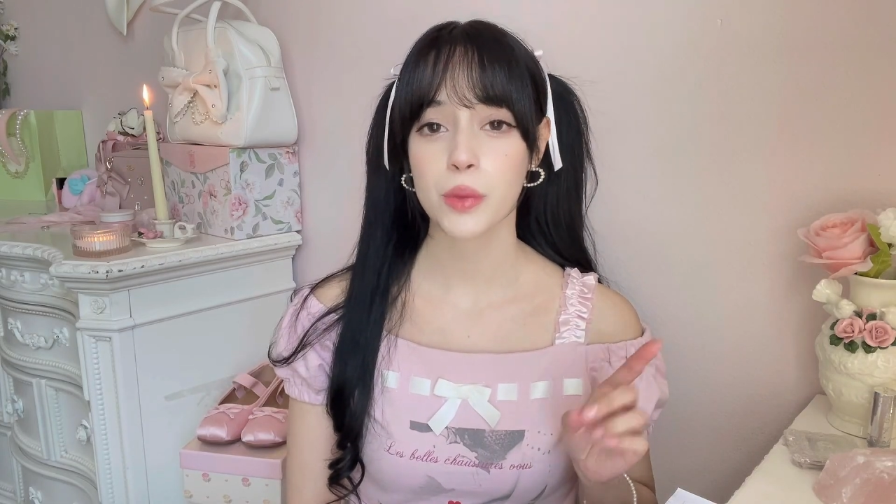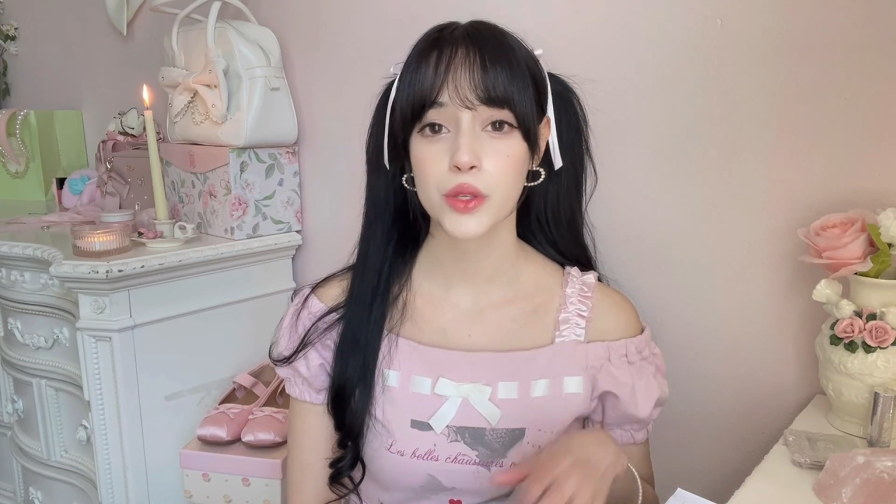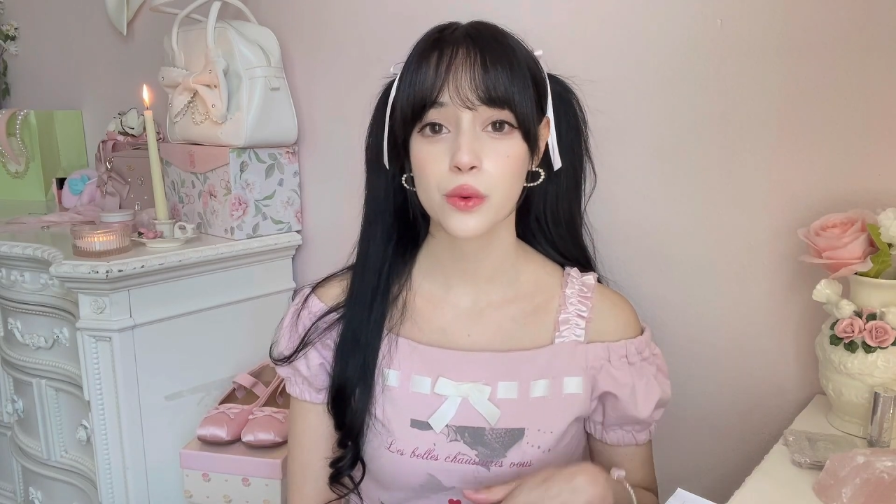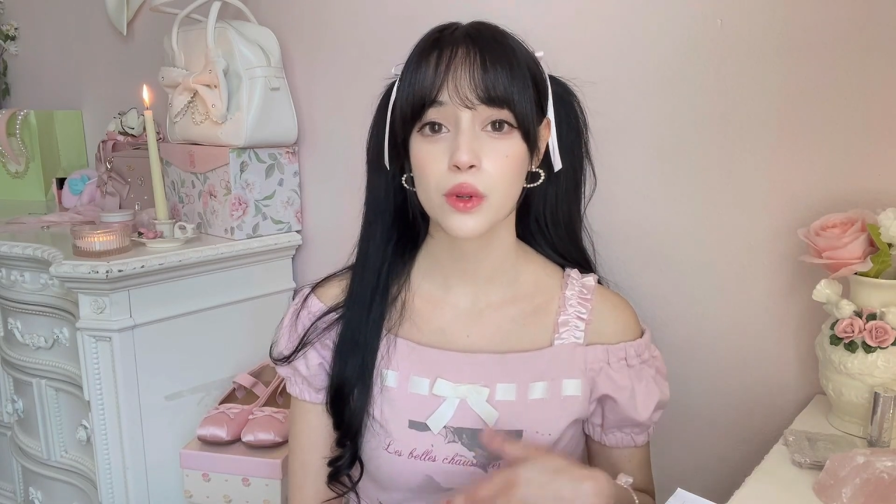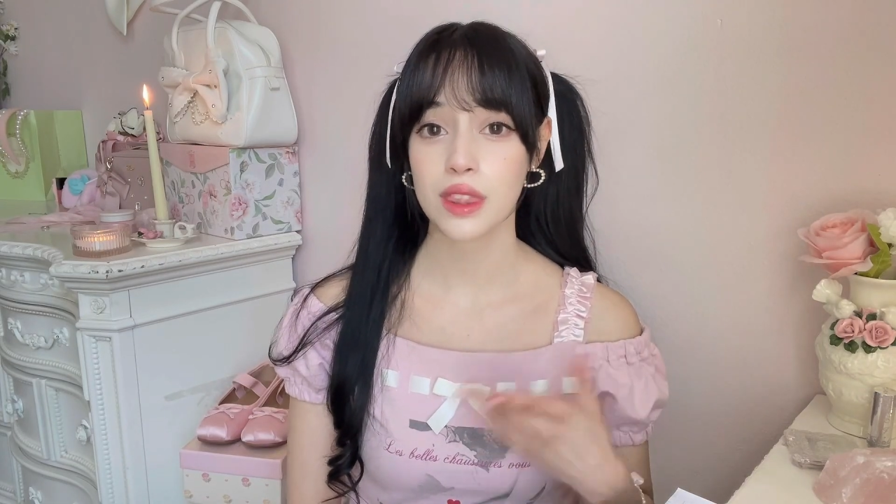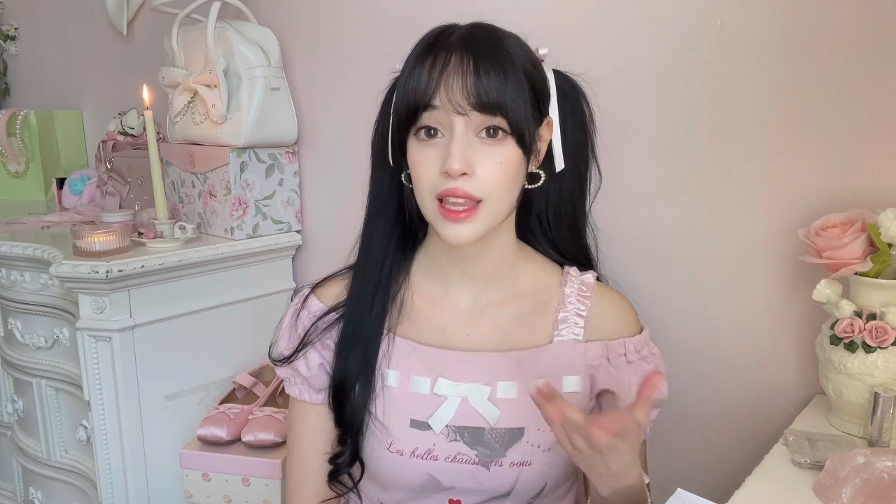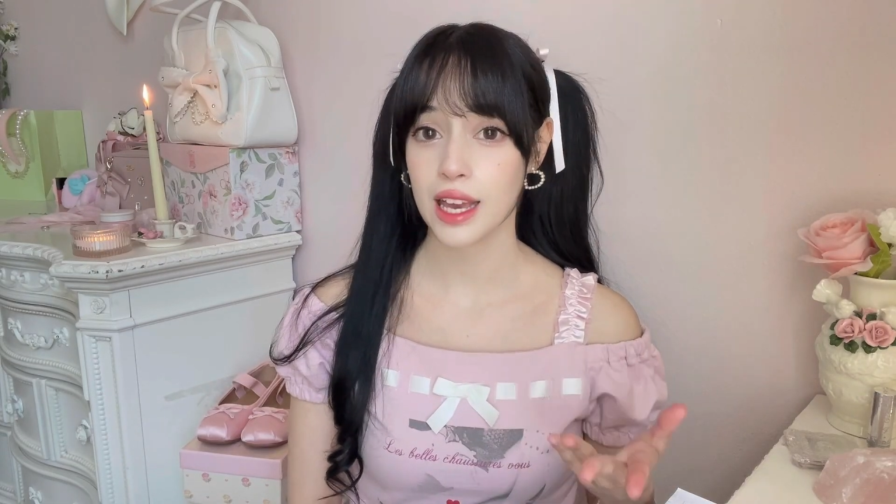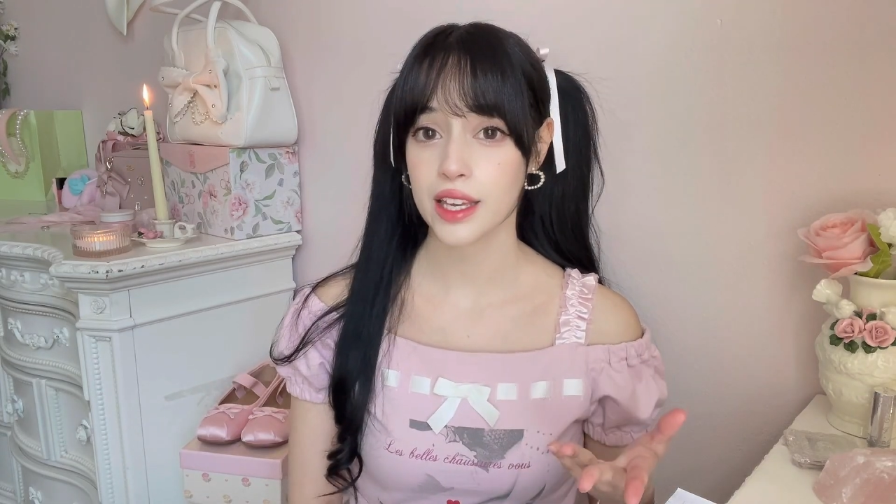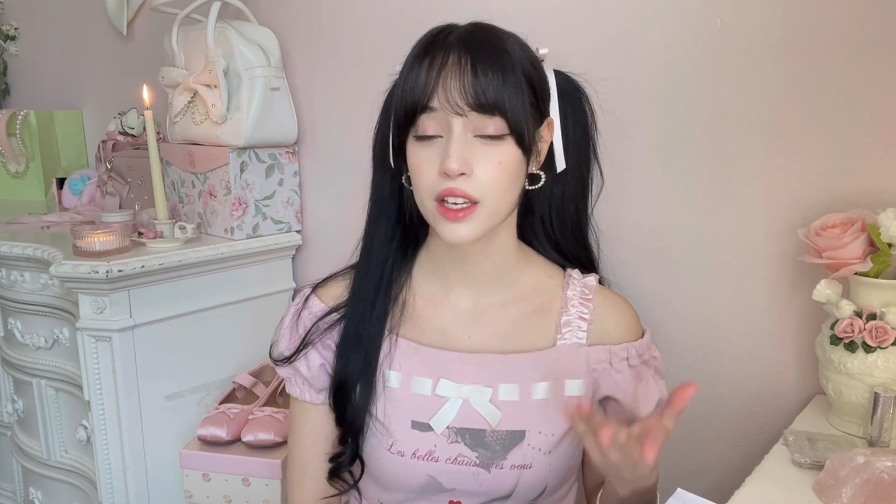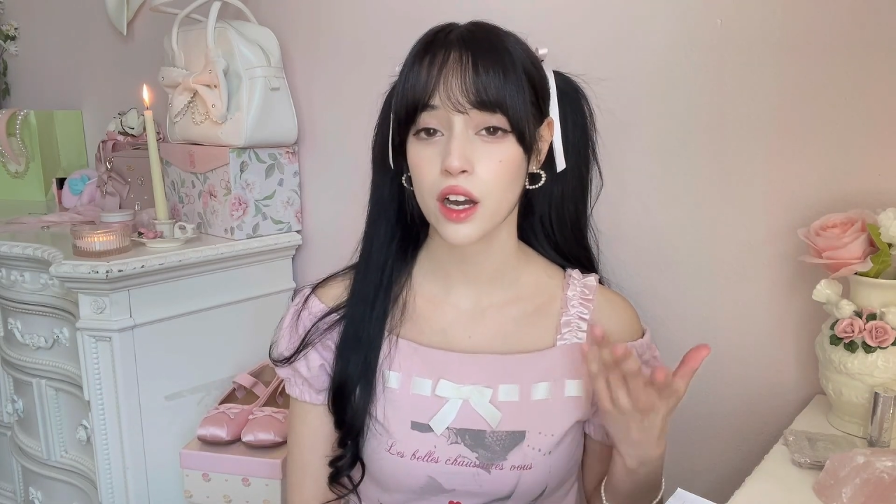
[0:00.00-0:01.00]
but you
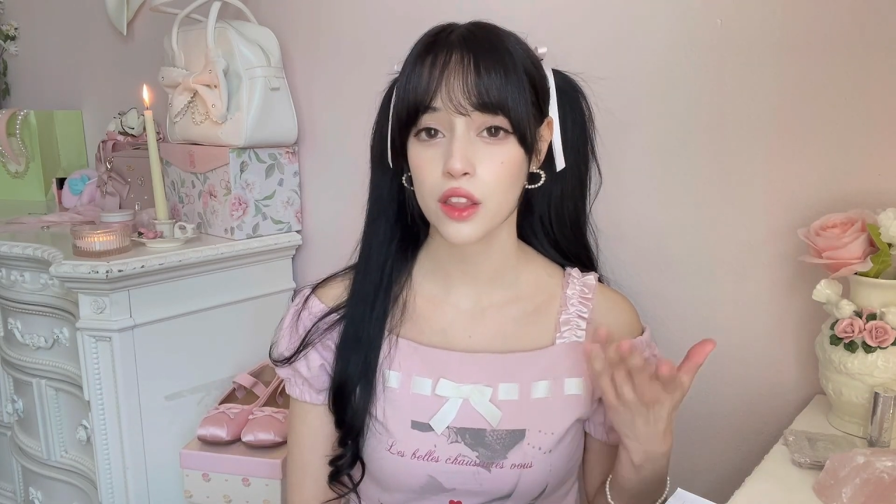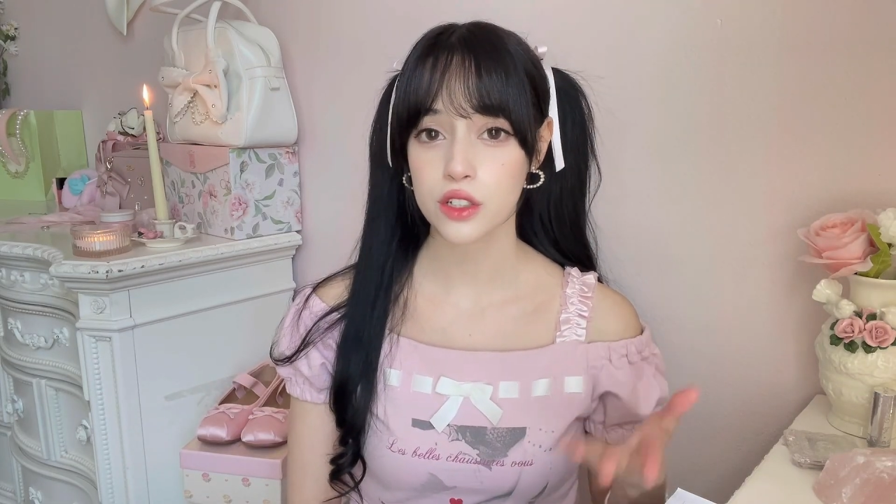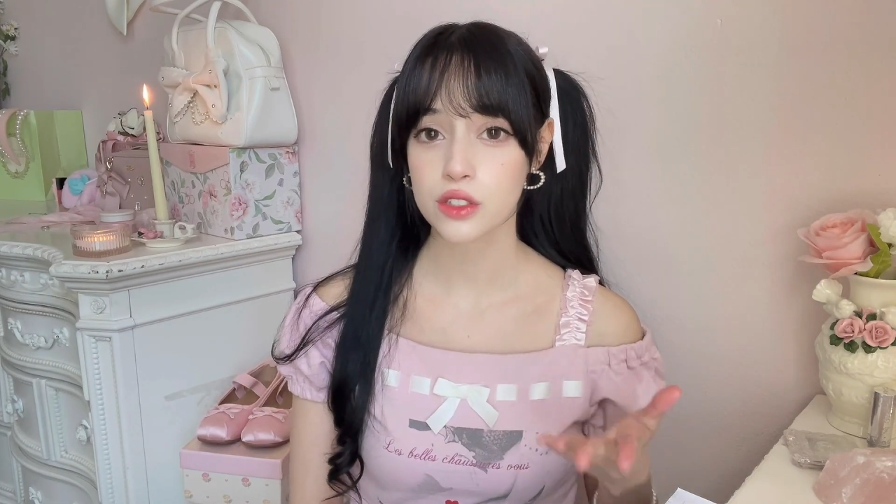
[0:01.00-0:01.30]
like other